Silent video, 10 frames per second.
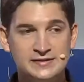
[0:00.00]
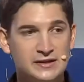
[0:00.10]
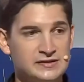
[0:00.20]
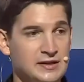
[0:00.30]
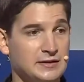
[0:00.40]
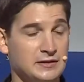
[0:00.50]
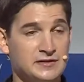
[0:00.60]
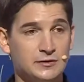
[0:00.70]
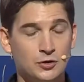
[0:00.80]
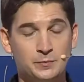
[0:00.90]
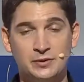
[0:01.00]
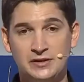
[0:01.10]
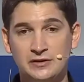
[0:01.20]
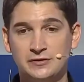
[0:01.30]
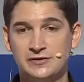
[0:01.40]
I said, it's an open
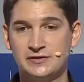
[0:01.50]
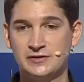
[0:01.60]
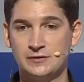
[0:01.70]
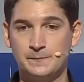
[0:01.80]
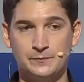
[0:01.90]
ecosystem.